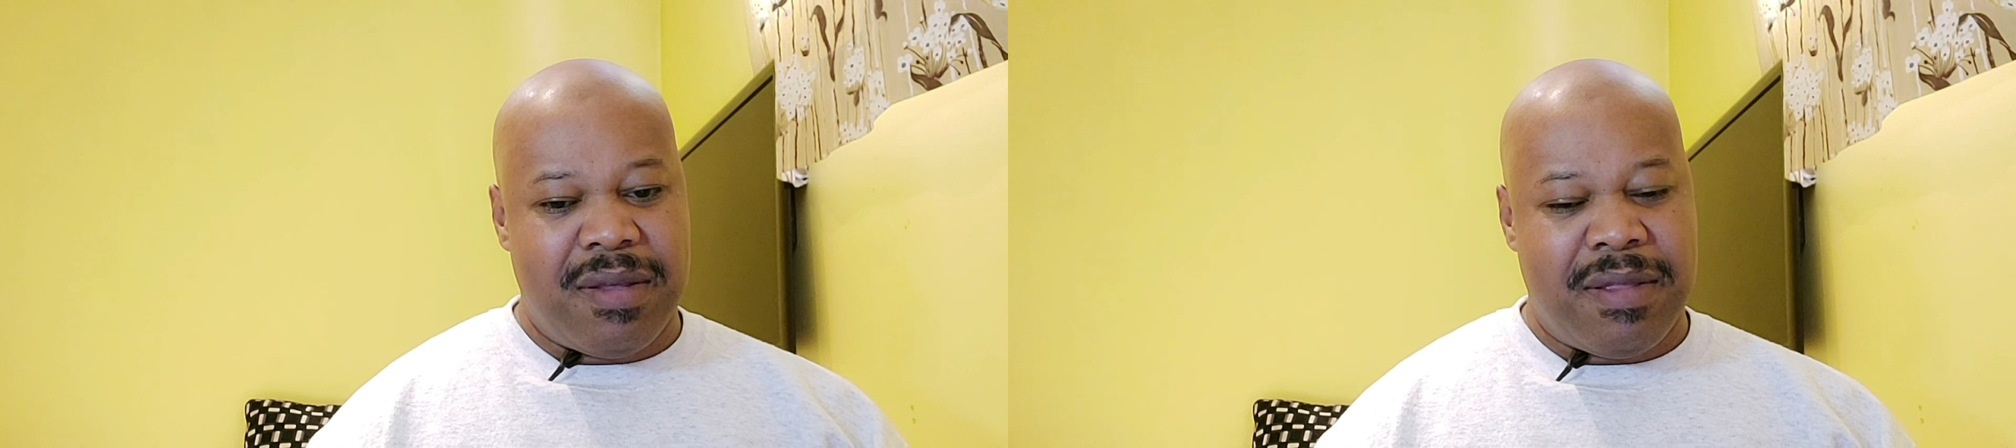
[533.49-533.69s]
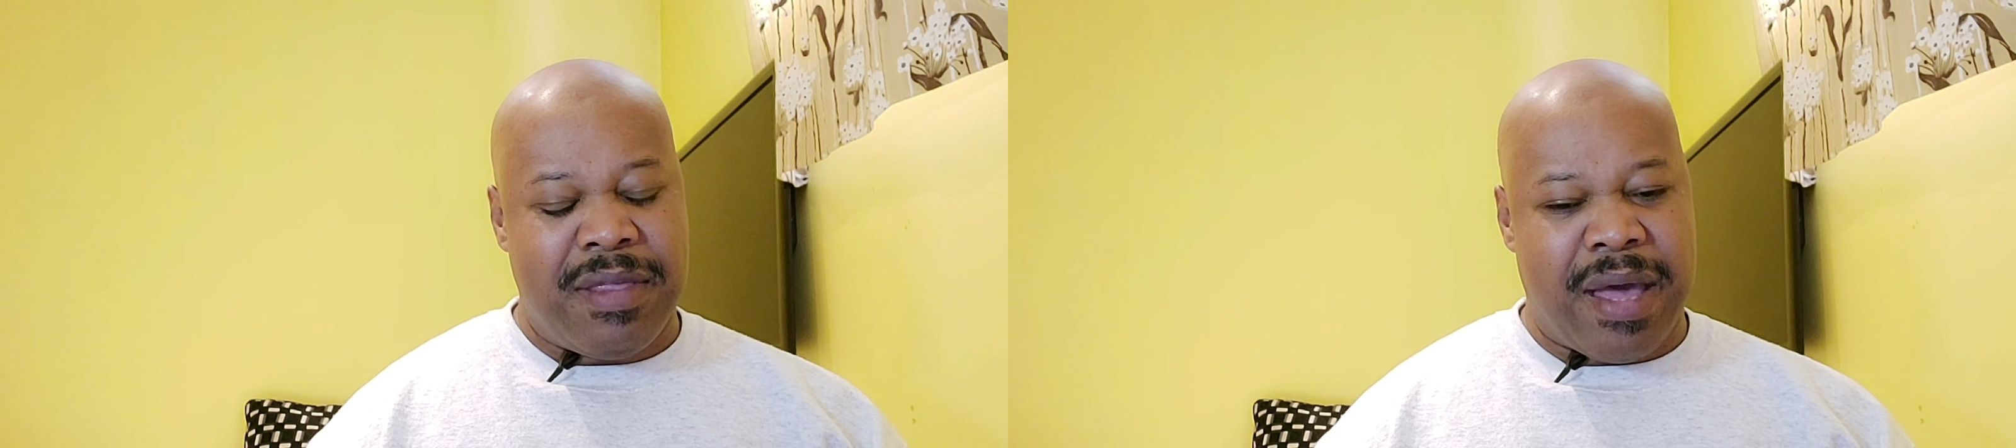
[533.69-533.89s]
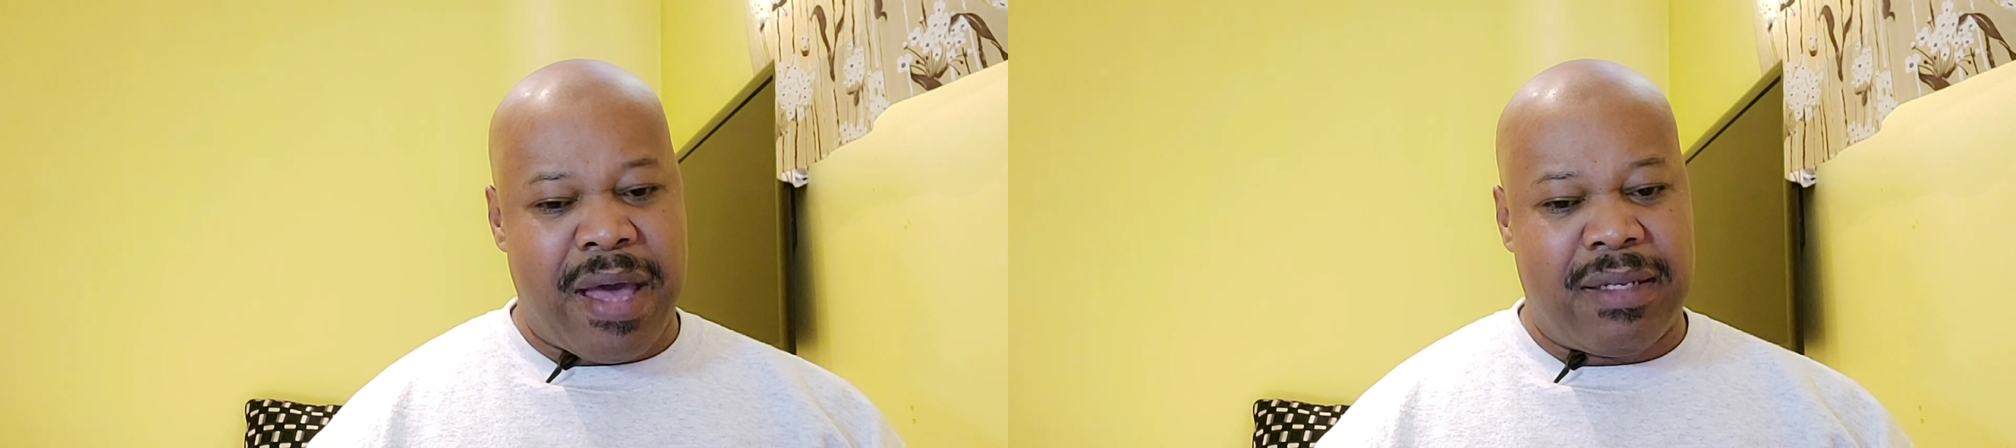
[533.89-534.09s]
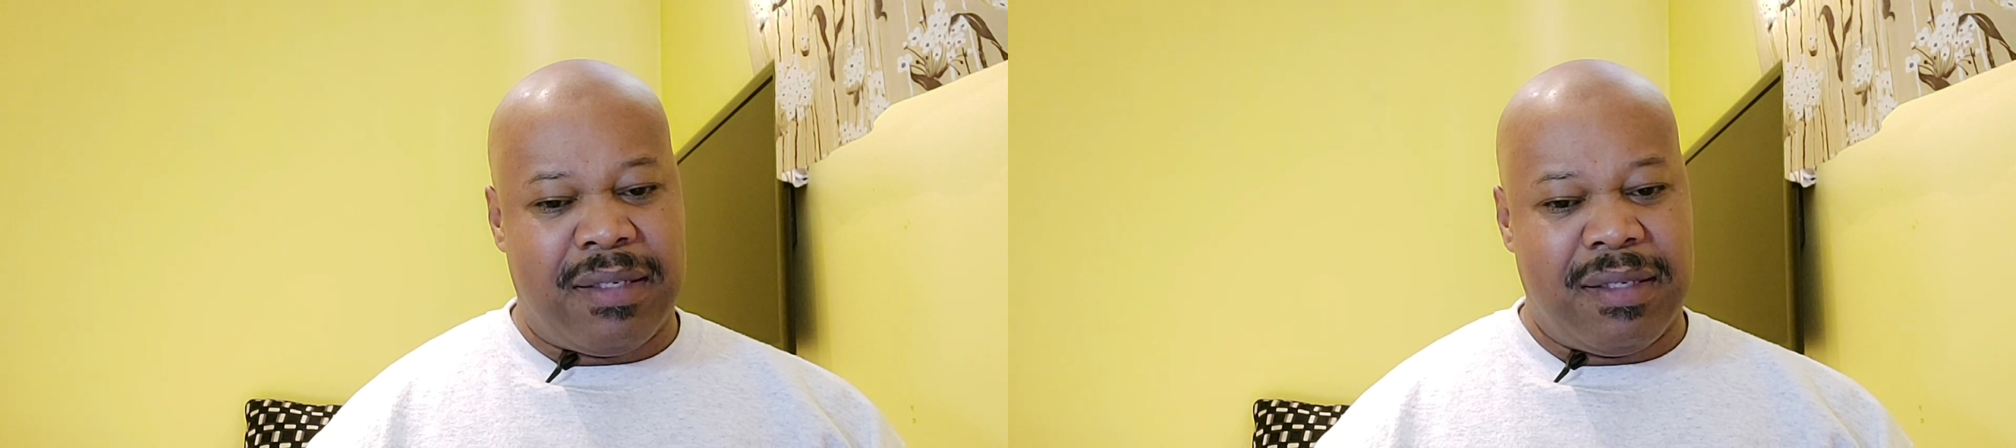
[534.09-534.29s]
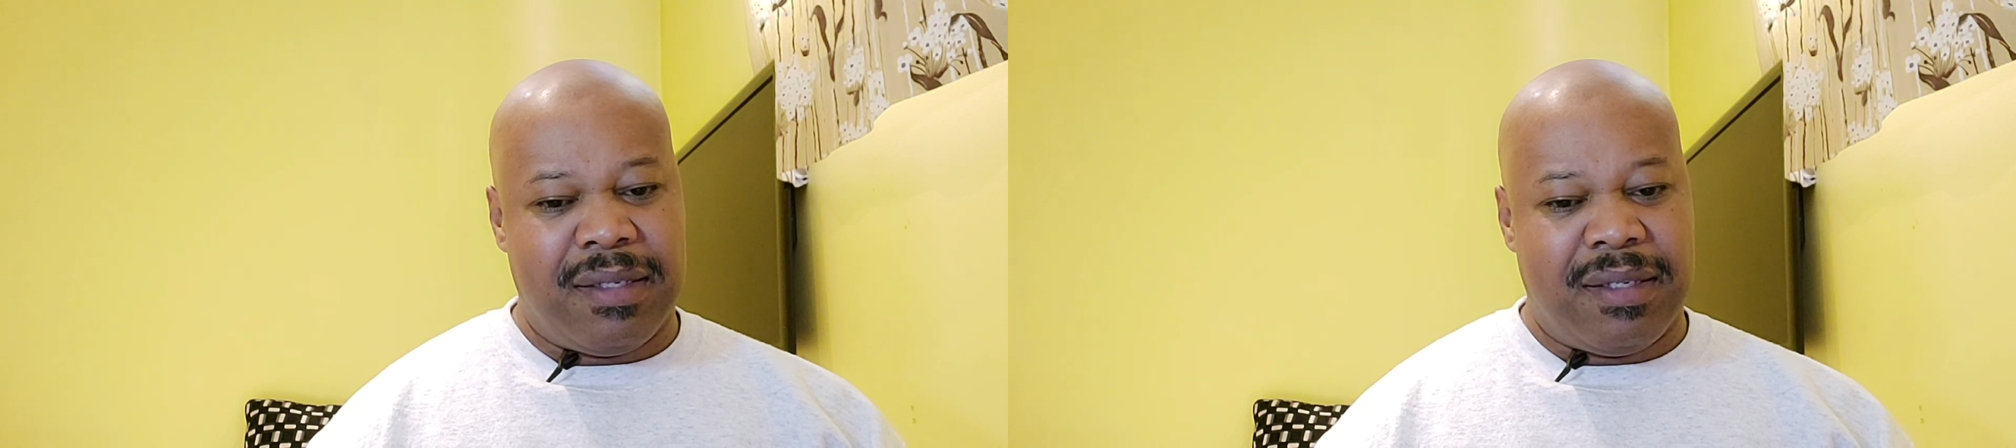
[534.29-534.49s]
That
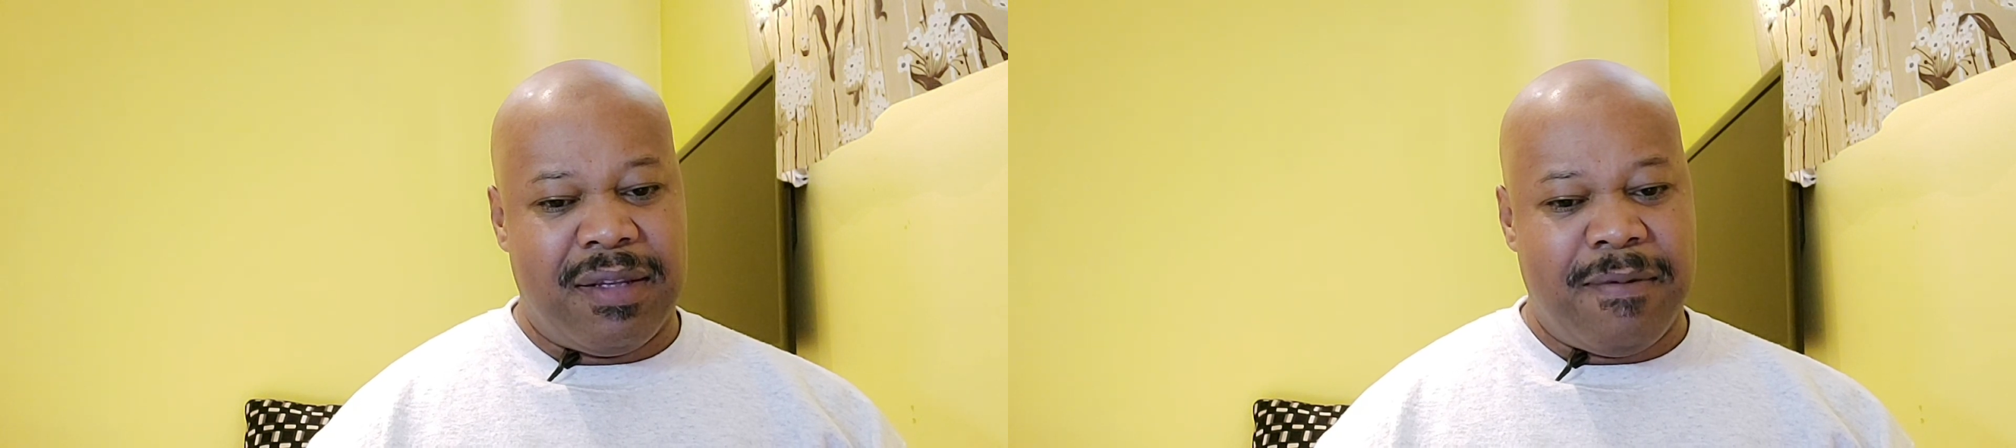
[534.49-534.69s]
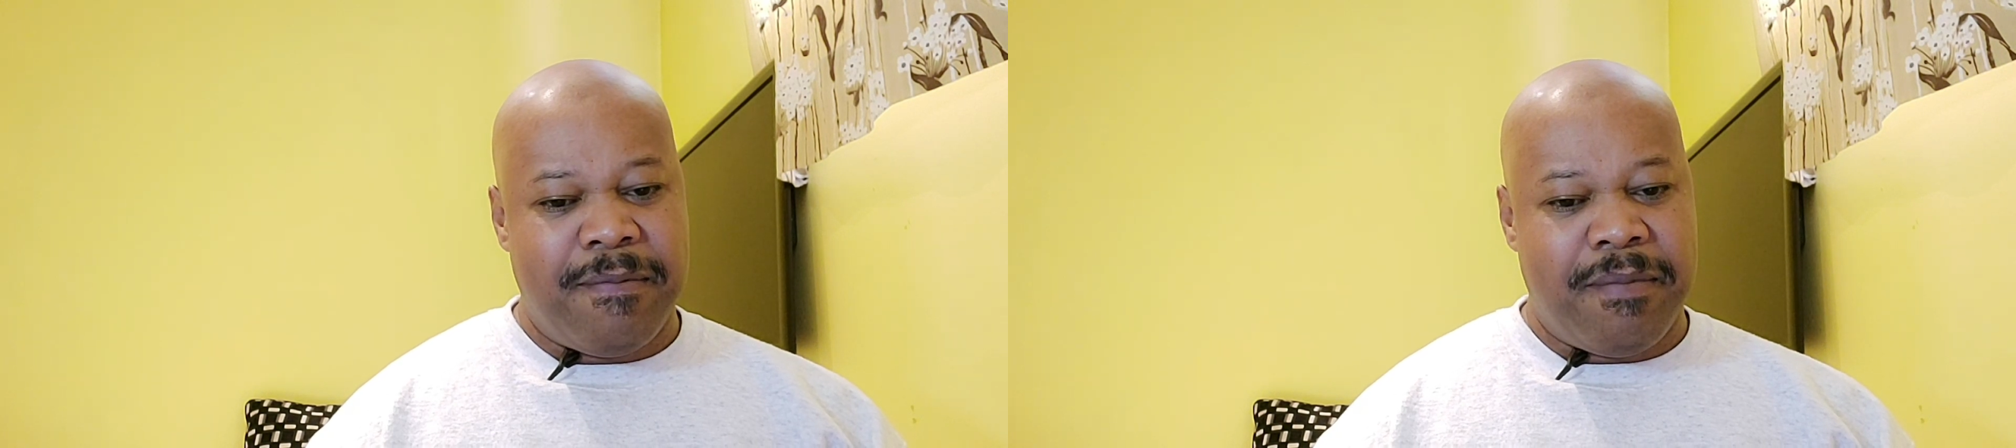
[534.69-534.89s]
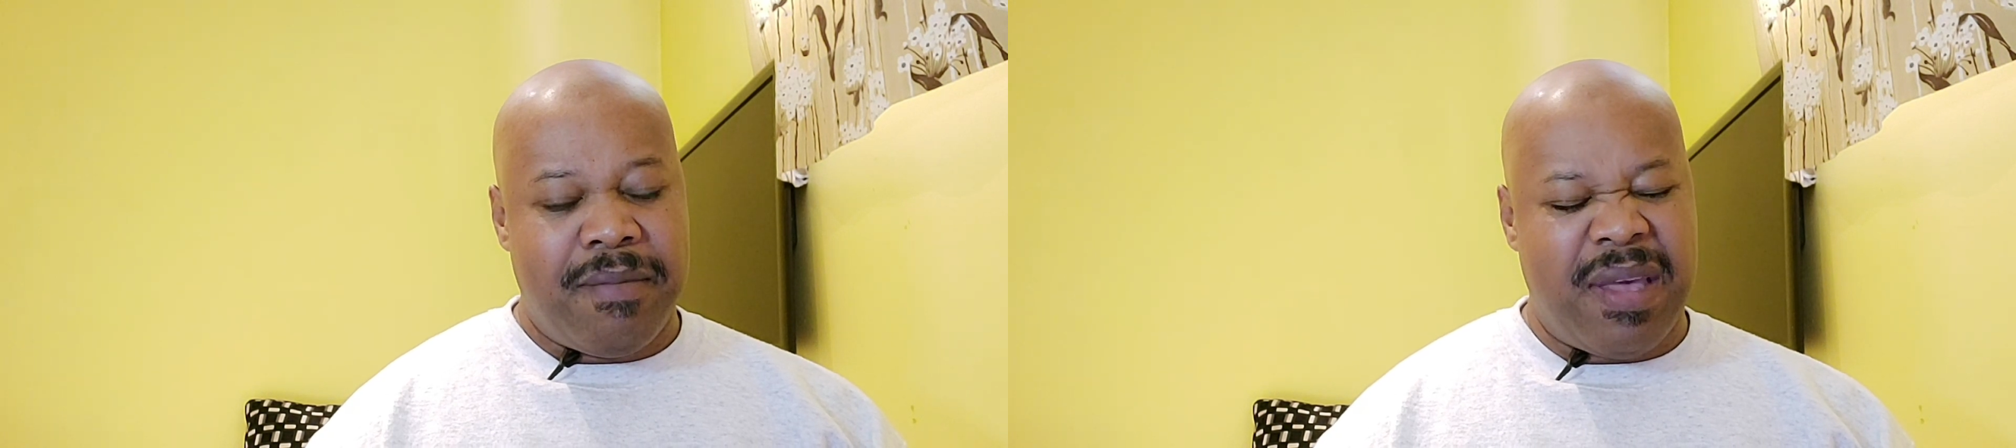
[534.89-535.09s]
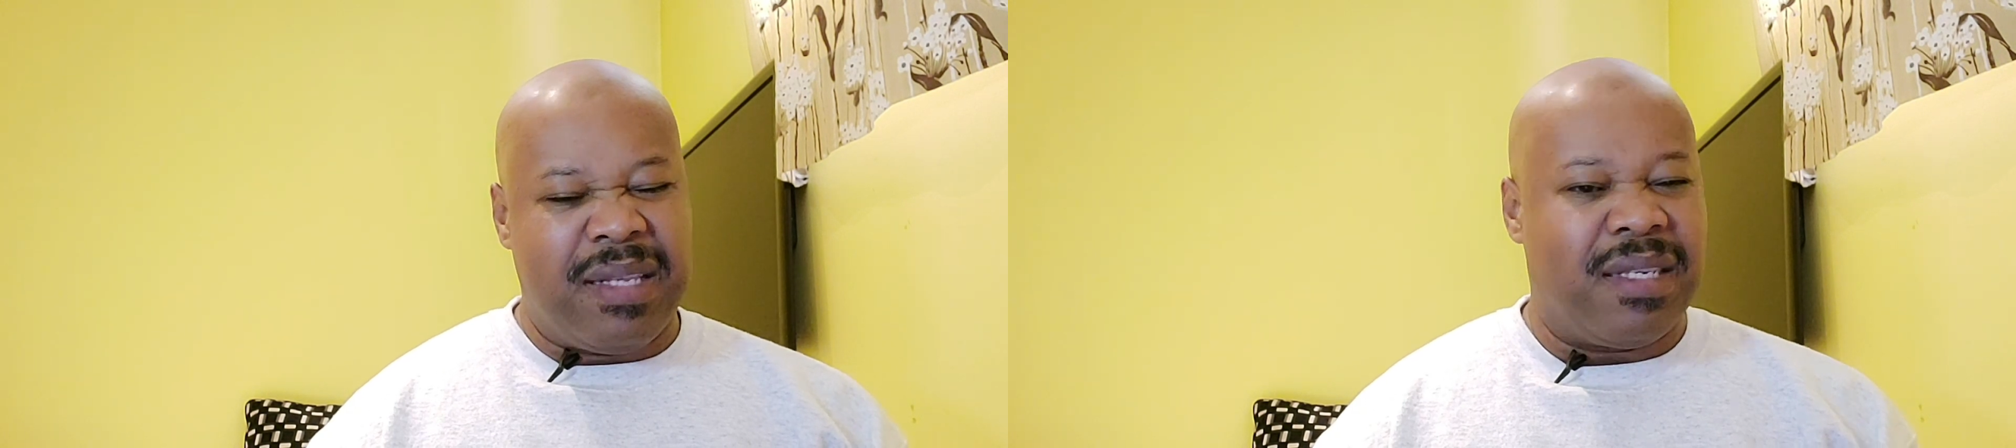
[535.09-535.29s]
it's